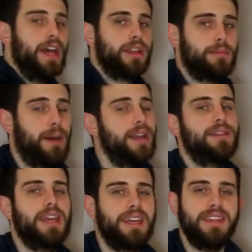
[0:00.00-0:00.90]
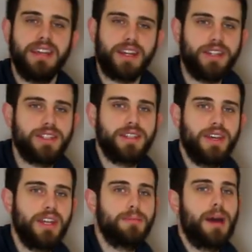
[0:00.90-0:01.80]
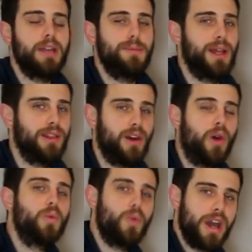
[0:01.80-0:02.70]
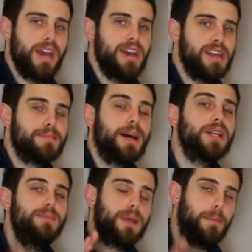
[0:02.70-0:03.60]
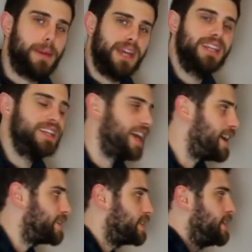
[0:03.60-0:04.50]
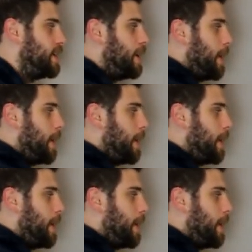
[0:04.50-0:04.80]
It might take years, it might be a long way, it might be a pain in the ass,